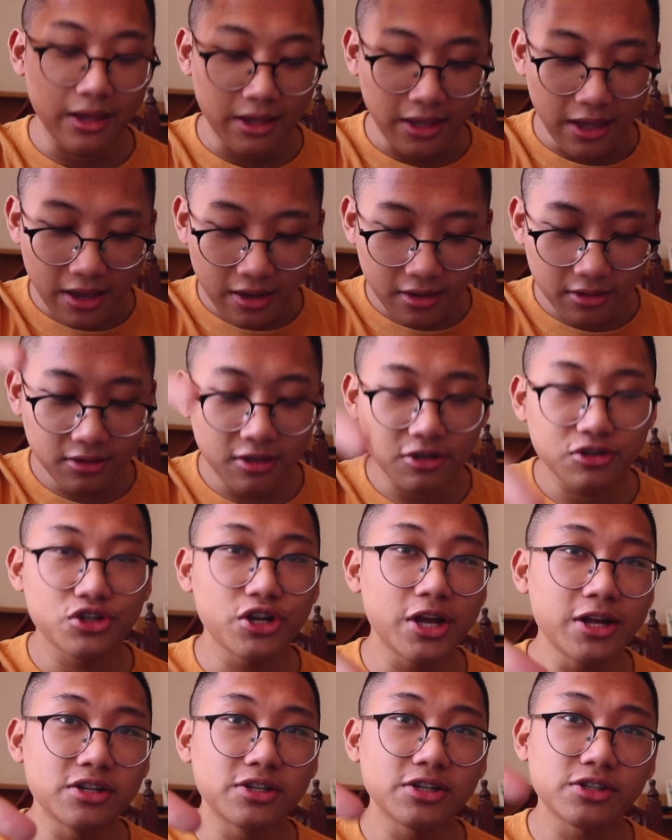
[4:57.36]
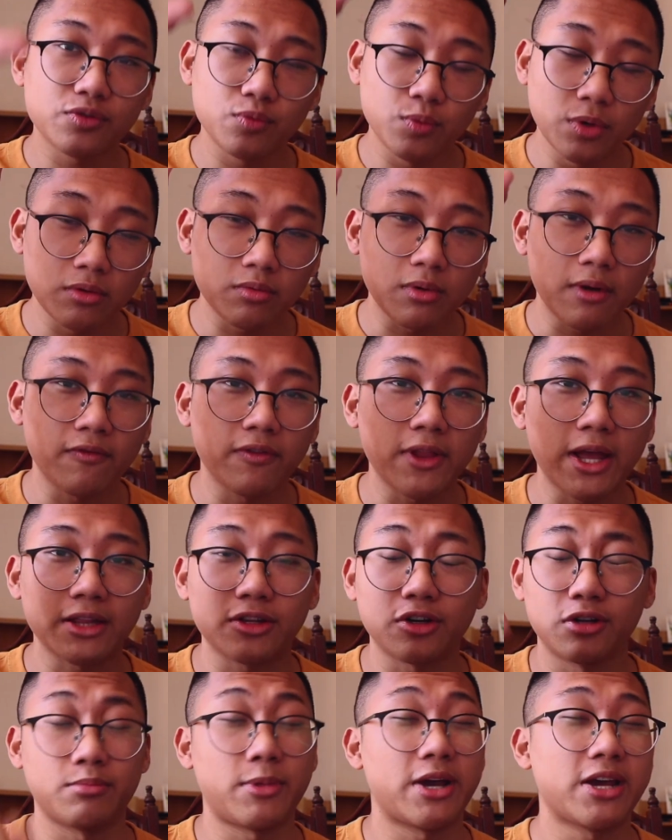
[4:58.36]
and the changes will
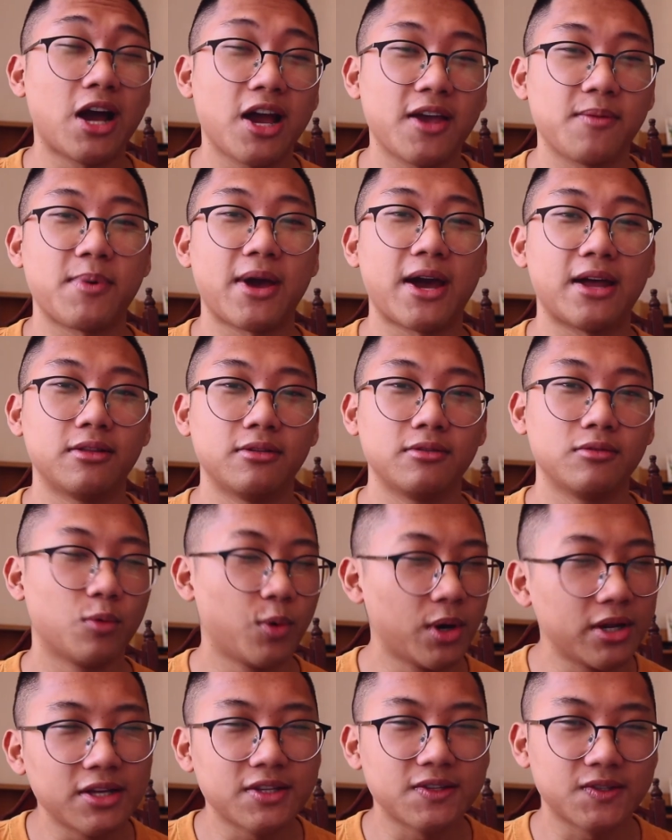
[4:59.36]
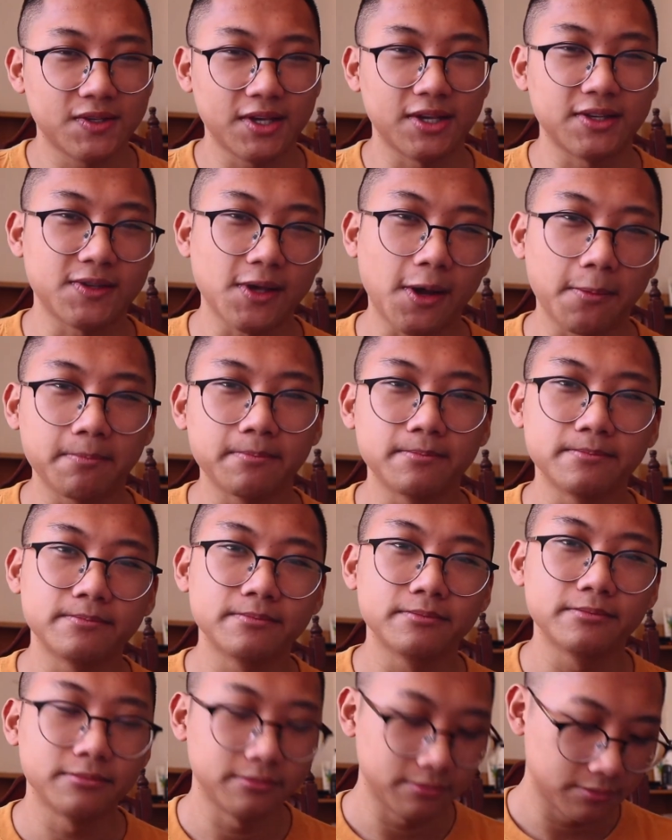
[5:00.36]
reflect on my iPad when it syncs up.
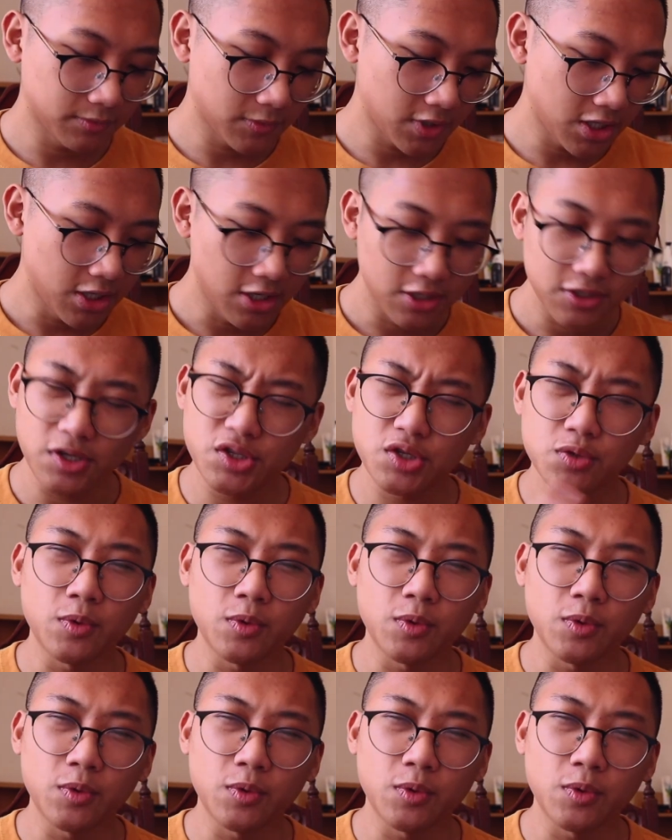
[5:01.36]
So I just